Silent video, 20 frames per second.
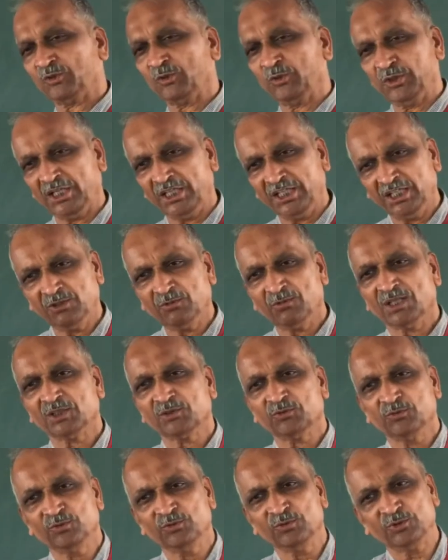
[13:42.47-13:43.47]
So
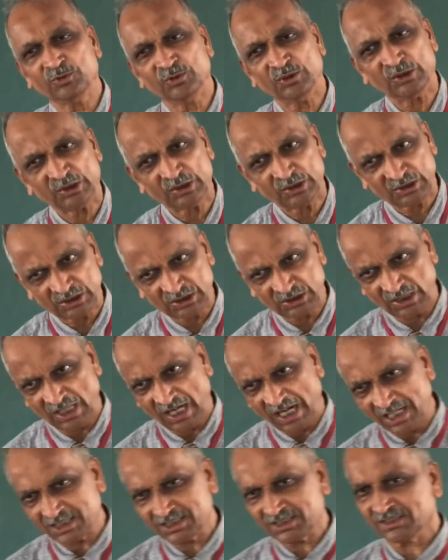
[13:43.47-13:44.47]
anyone who
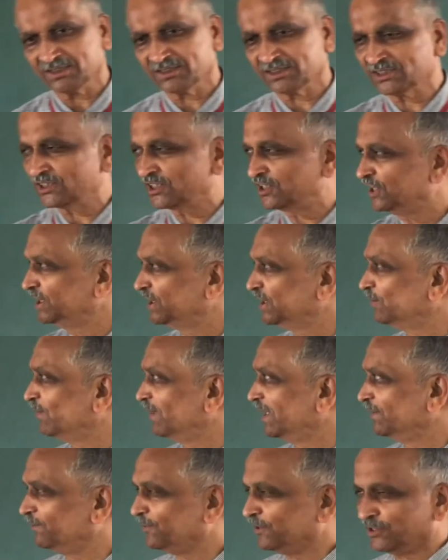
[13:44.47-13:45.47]
starts studying
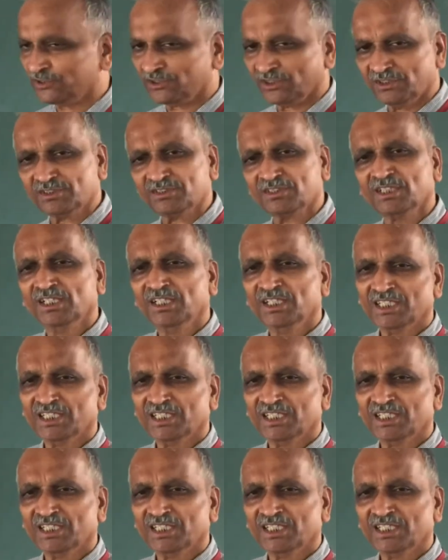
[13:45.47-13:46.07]
vibrations,